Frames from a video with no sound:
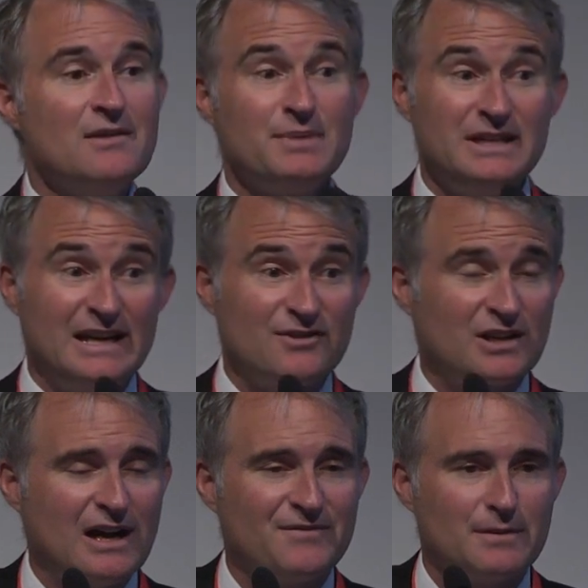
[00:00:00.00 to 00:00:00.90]

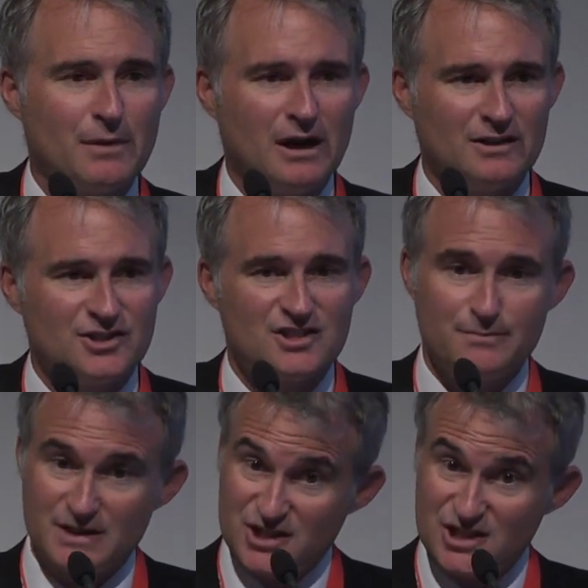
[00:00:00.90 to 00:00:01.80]
pediatric
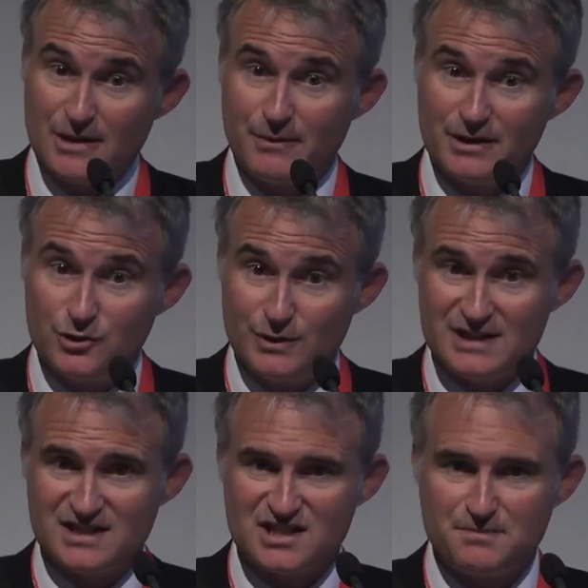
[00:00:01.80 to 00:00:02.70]
ophthalmologist, but someone who
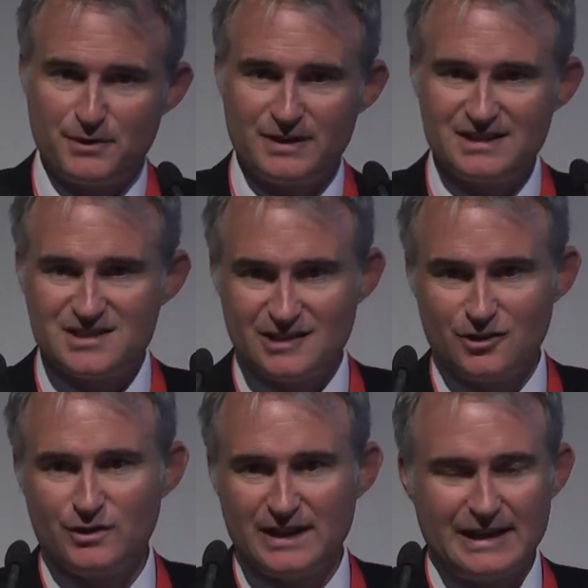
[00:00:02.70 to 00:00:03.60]
has experience in
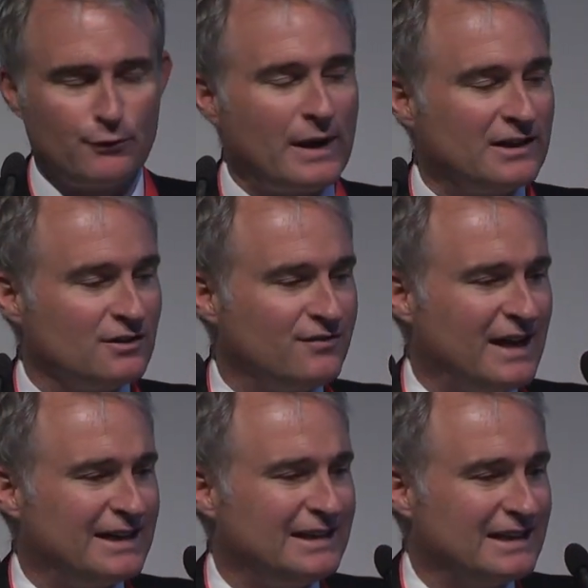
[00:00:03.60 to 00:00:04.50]
looking at retinal
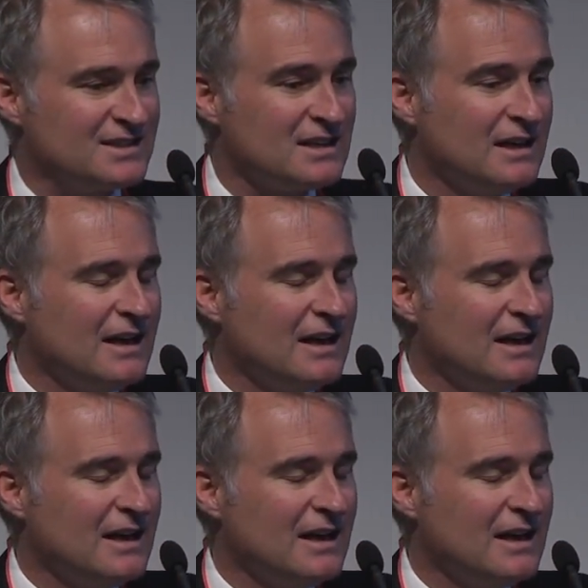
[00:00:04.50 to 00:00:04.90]
findings.